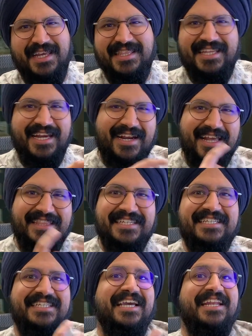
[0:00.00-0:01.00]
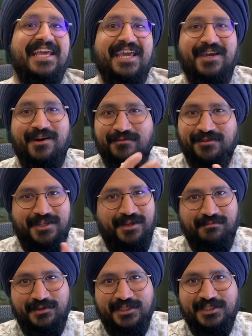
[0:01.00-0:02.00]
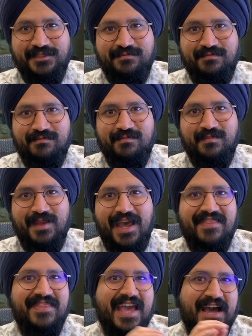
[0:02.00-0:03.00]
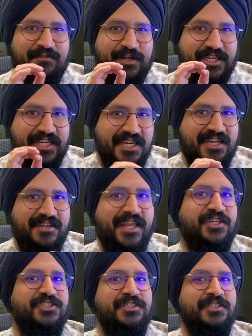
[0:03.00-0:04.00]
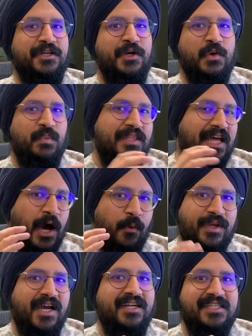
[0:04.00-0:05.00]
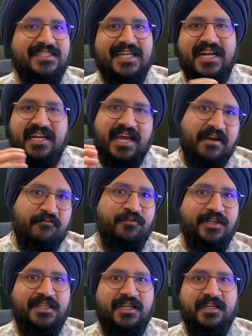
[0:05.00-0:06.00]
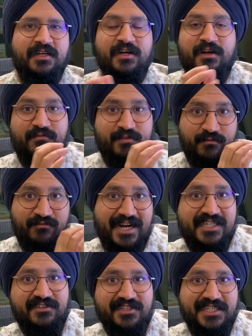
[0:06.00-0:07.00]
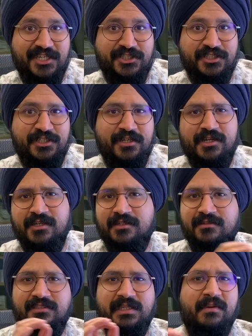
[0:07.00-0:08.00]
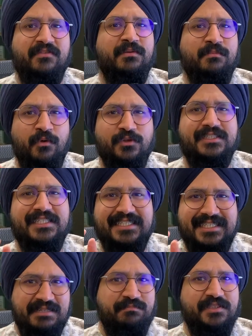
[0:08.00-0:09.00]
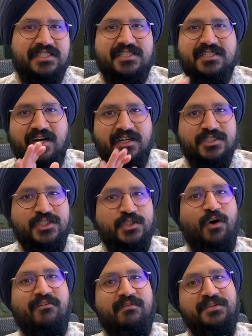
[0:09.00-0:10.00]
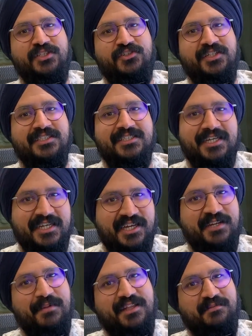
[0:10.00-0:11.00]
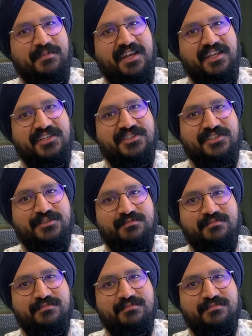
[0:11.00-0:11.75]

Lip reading: They are like the DNA of the numbers, and they have a key connection with how we understand everything from factorization to some of the most deepest unsolved mysteries in mathematics.